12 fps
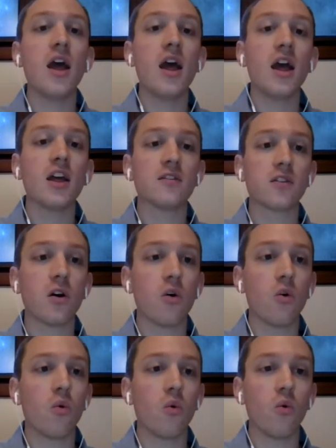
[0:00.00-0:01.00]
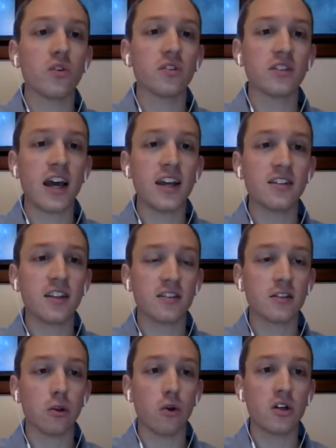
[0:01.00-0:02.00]
And so
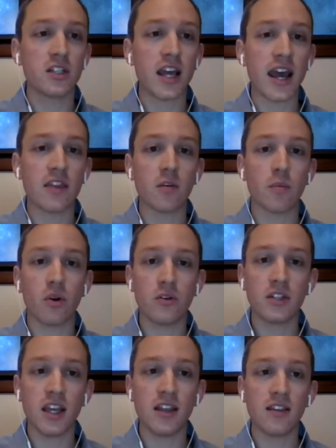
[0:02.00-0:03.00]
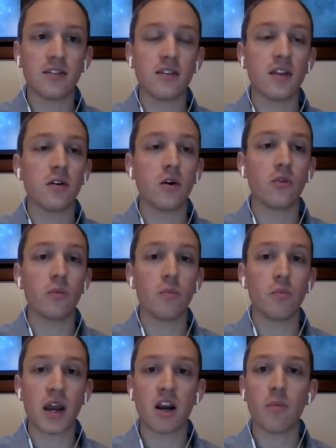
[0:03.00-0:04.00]
scientists looked at the proteins that those
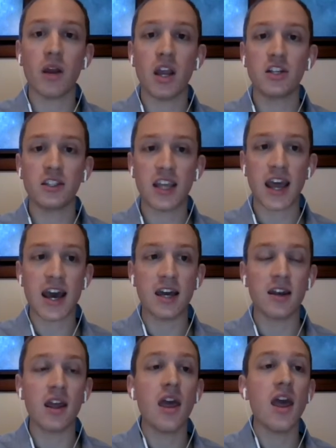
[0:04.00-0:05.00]
Becker patients had